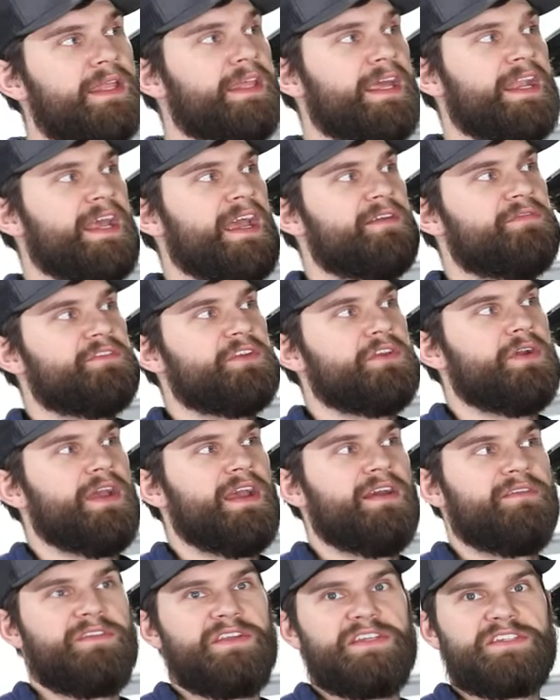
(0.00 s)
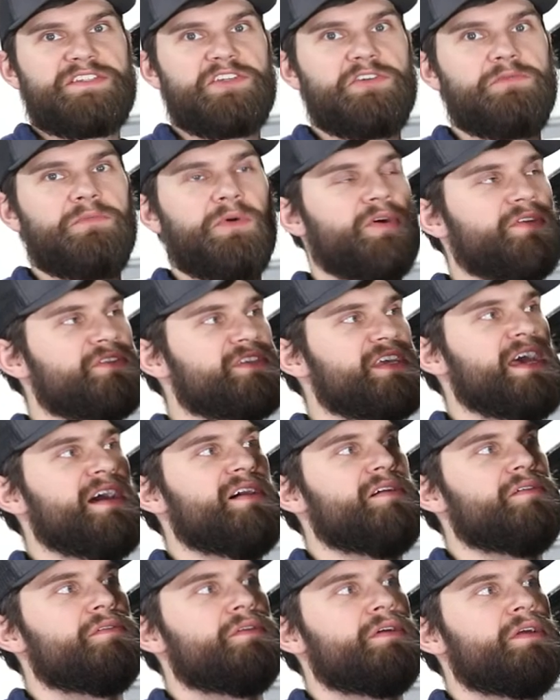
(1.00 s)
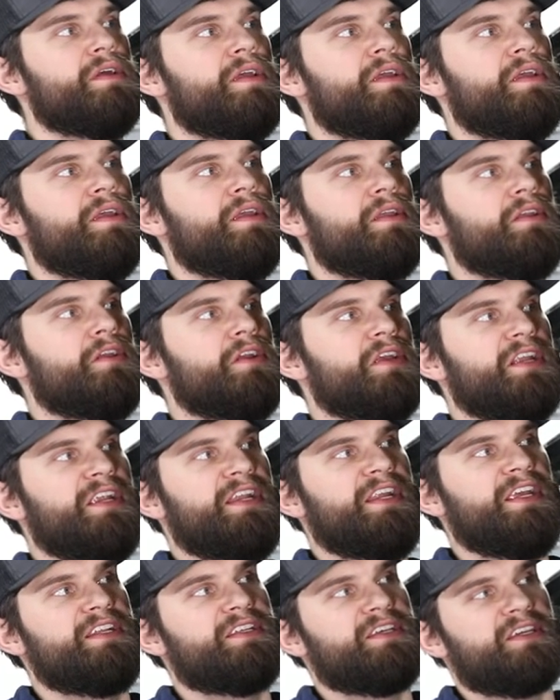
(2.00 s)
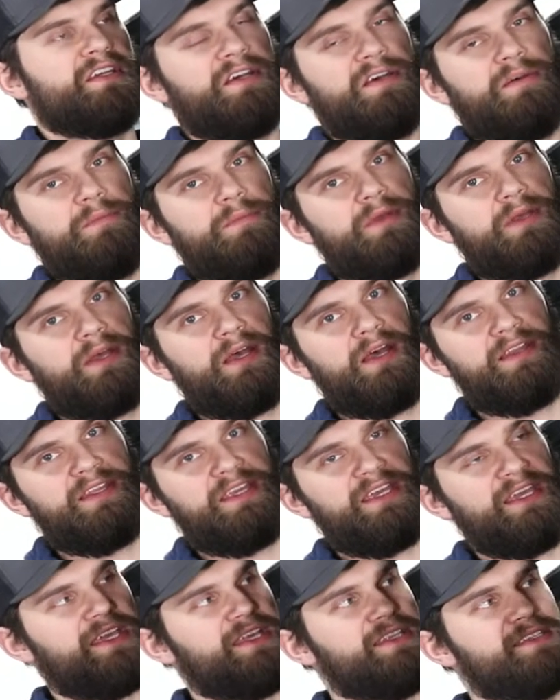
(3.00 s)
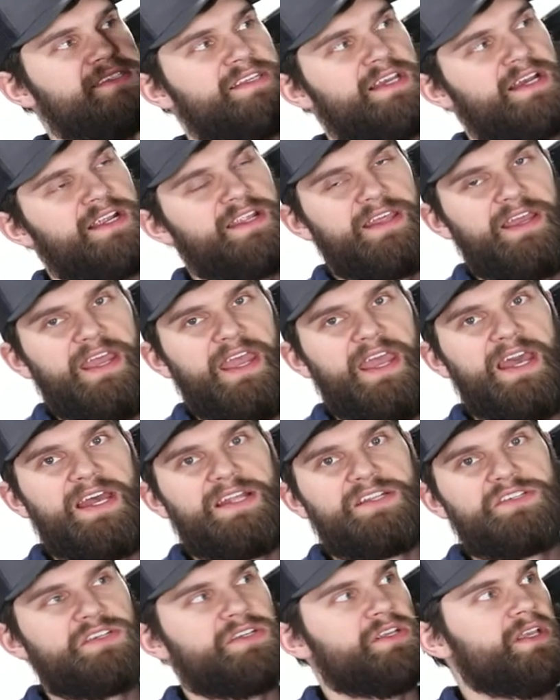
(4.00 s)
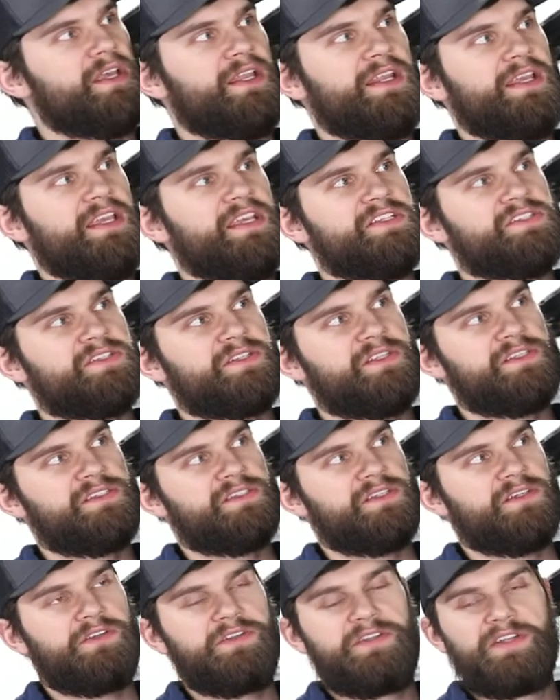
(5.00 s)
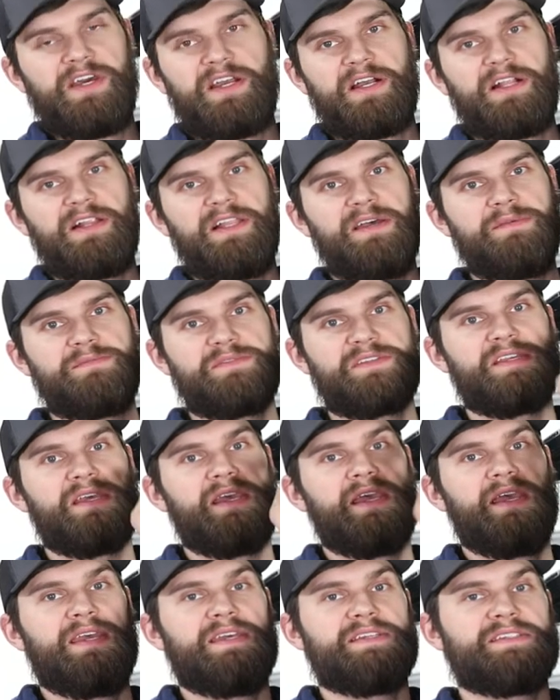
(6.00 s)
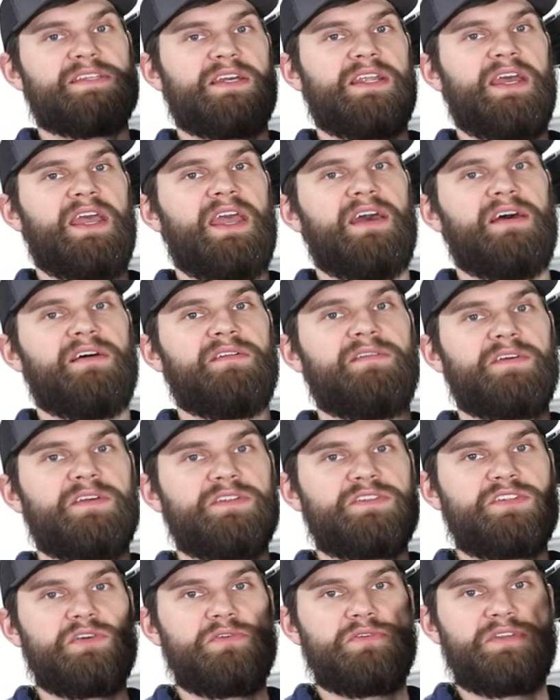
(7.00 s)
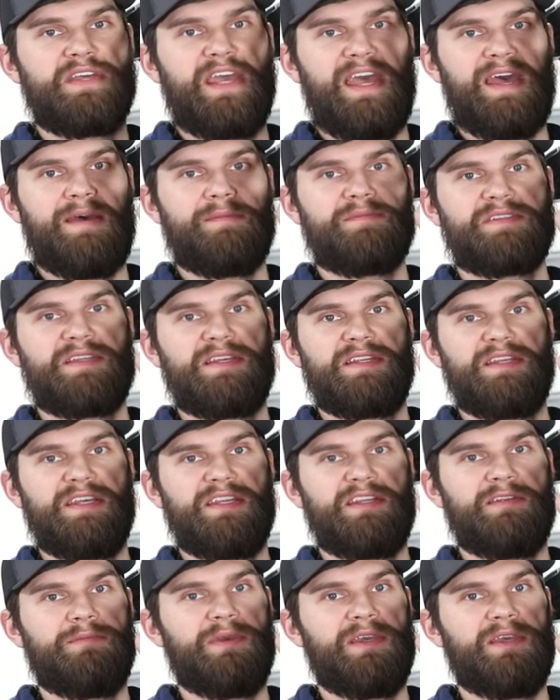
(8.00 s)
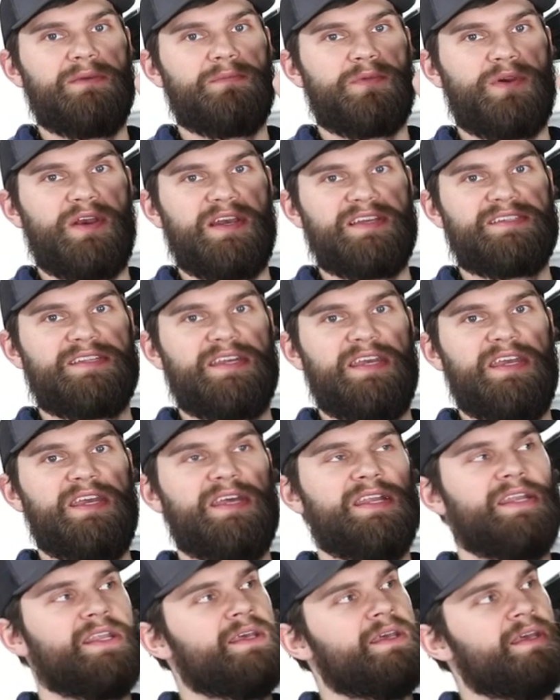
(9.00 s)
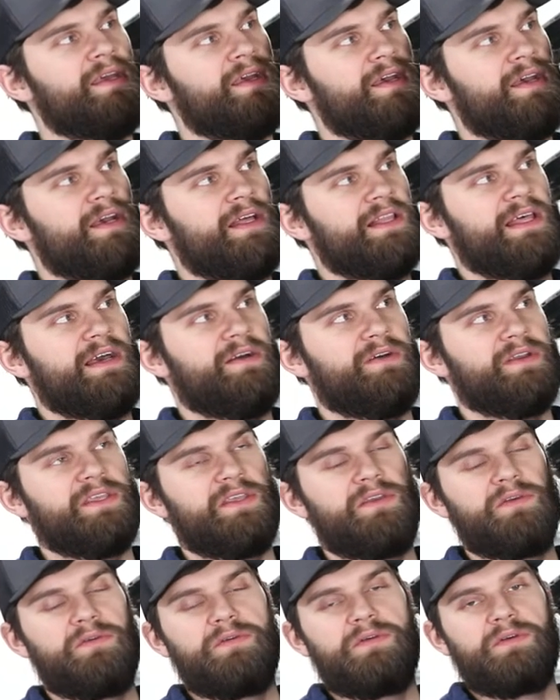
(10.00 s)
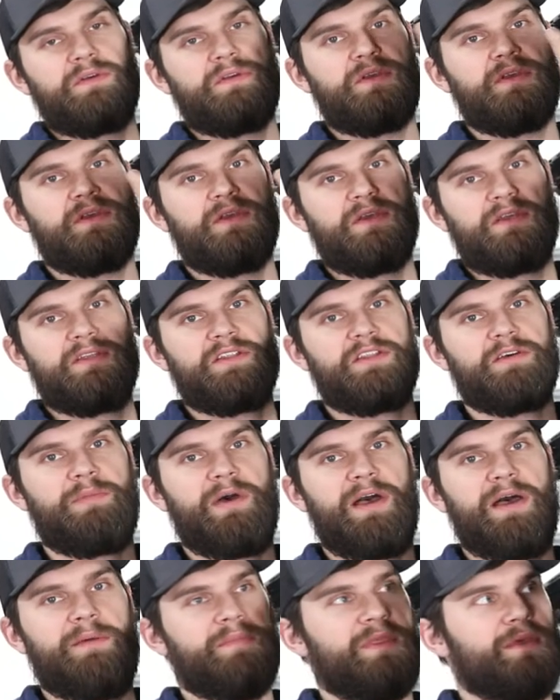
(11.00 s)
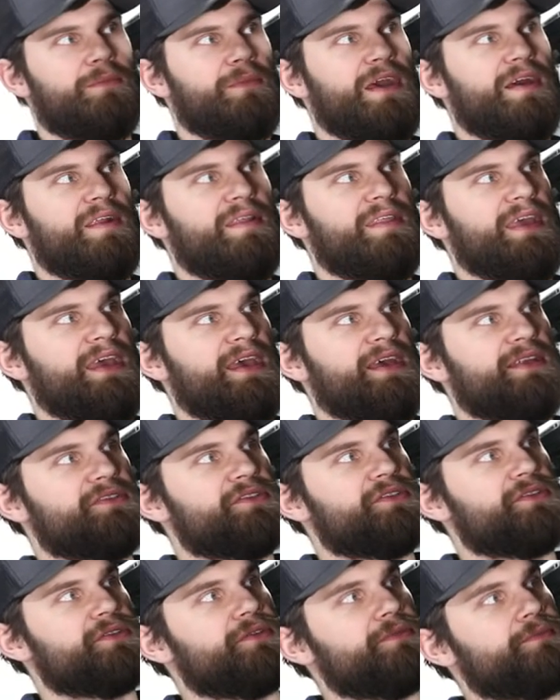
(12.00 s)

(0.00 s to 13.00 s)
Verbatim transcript: And then after you have these two bolts out, you're gonna need to come on the inside of the hatch and each of these little nut clips is gonna have two tabs that need to be pressed in, allowing you to pop them out of the hatch.